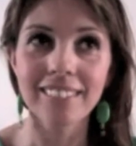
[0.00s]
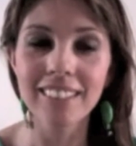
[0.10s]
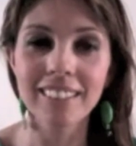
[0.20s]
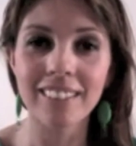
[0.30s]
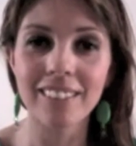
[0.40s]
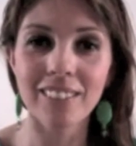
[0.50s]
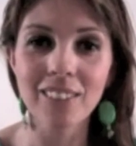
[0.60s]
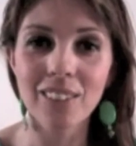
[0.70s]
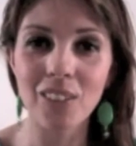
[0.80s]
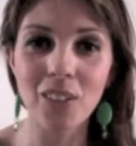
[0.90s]
you
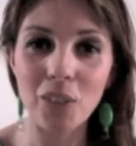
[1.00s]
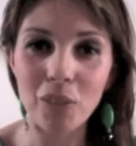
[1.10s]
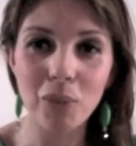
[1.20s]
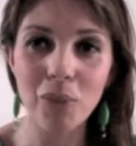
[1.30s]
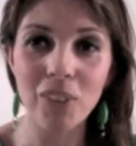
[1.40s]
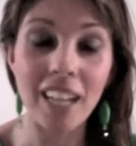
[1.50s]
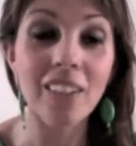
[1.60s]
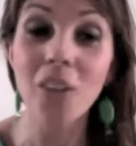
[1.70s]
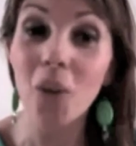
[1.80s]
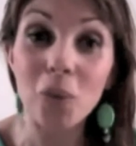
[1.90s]
know, go through the
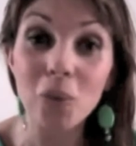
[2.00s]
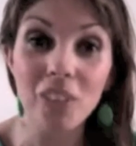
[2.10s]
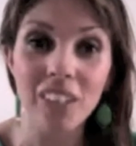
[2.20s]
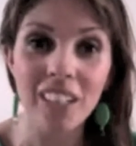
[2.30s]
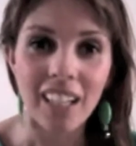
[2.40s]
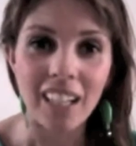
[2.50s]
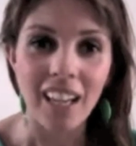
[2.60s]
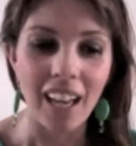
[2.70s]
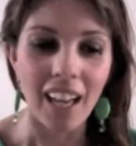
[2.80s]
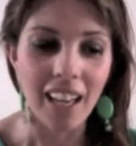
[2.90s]
unknown,
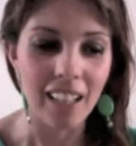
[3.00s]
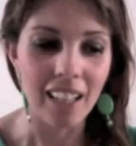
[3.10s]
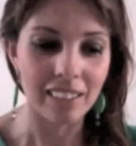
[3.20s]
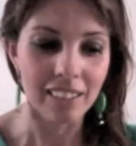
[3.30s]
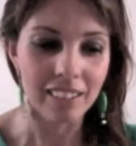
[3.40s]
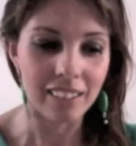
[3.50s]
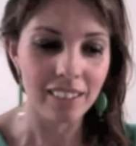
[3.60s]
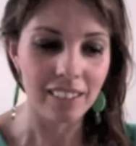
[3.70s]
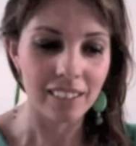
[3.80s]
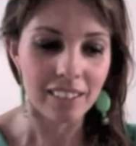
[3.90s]
and
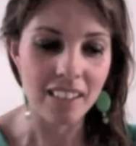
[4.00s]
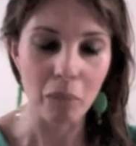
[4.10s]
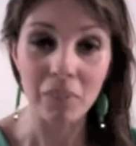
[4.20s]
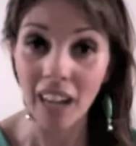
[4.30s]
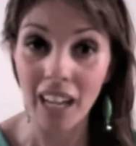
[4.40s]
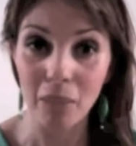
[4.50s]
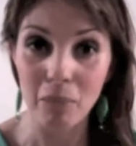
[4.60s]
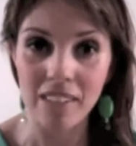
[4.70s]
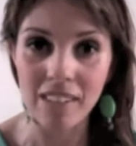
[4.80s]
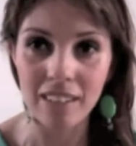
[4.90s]

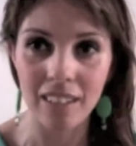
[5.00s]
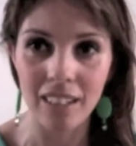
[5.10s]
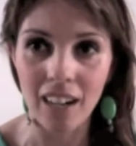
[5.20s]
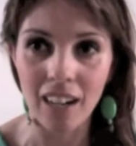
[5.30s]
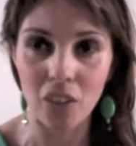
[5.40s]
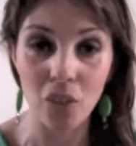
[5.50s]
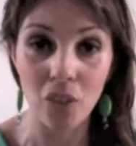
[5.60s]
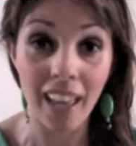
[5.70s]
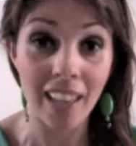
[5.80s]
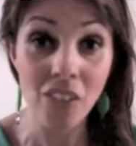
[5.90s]
sometimes there are no
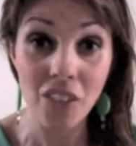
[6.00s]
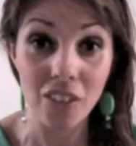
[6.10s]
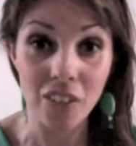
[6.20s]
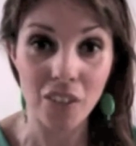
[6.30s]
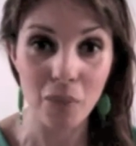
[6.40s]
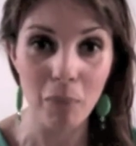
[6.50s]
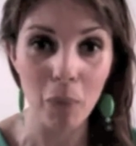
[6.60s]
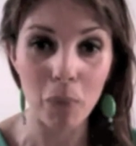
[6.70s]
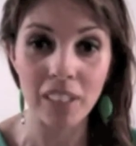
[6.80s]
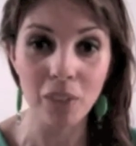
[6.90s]
answers, but
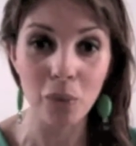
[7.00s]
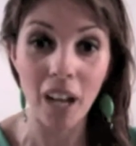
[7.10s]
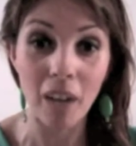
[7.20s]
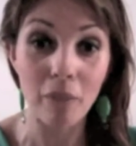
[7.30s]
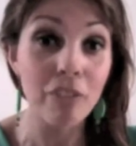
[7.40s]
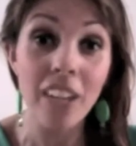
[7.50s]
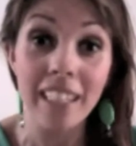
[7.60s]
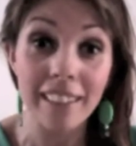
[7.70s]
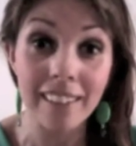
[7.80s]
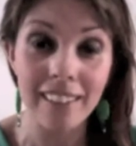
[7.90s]
we need to have
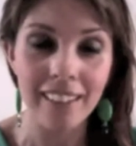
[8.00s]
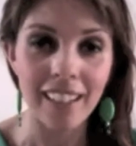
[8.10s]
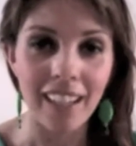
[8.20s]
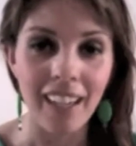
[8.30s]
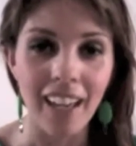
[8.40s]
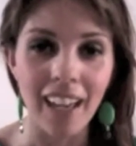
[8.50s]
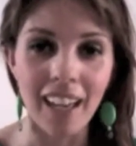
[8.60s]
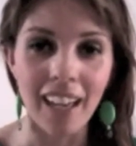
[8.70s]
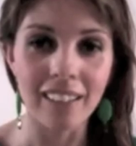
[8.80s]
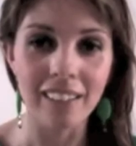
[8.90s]
faith
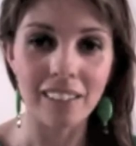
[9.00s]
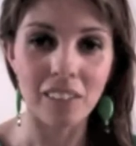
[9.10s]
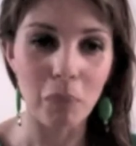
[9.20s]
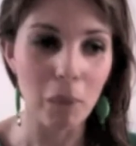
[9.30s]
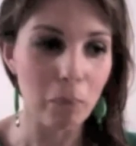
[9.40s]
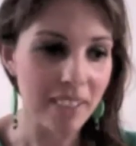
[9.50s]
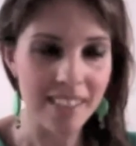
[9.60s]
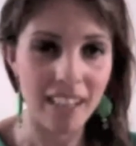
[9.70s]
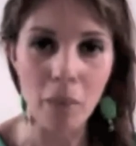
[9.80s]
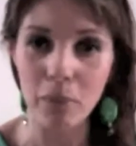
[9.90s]
and maybe
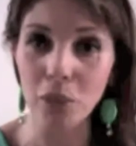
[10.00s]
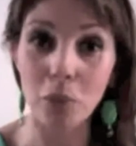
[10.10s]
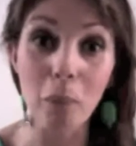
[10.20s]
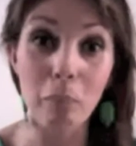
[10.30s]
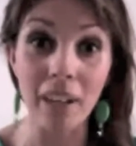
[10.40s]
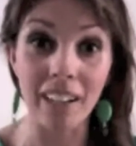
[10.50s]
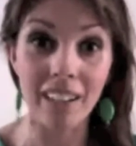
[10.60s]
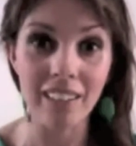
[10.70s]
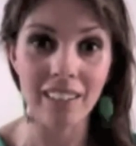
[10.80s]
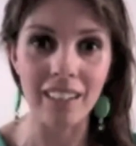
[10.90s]
step into a
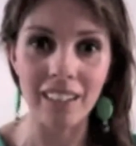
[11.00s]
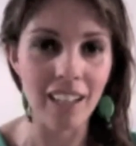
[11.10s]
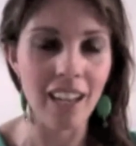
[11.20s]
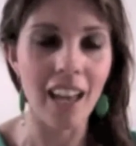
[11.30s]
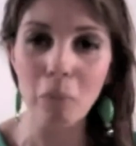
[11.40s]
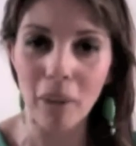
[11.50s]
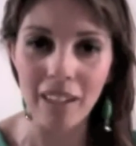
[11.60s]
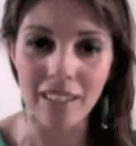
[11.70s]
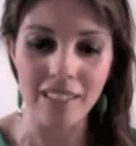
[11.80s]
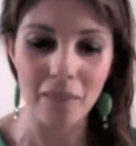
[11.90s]
path that can help
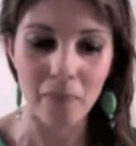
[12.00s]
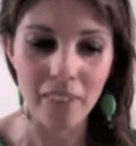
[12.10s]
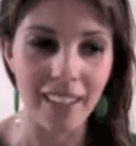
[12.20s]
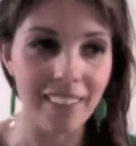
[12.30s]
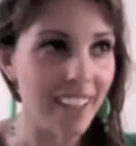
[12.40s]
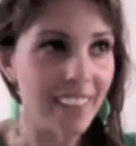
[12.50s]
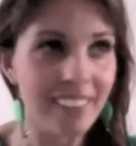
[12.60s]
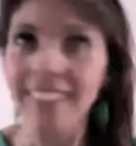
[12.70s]
us, and then